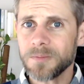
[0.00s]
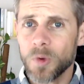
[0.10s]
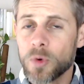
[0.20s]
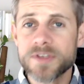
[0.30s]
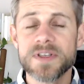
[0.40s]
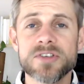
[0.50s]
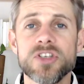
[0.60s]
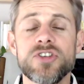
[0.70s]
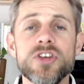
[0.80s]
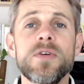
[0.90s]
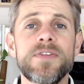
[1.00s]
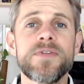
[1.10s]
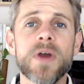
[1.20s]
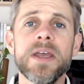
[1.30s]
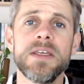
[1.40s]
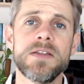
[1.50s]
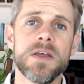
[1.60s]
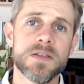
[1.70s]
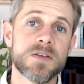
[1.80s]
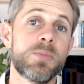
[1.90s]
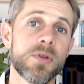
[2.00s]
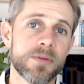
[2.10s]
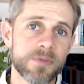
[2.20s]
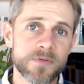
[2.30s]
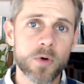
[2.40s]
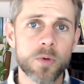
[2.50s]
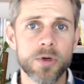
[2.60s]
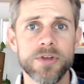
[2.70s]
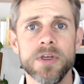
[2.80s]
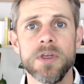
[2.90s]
were essentially too afraid to put them forward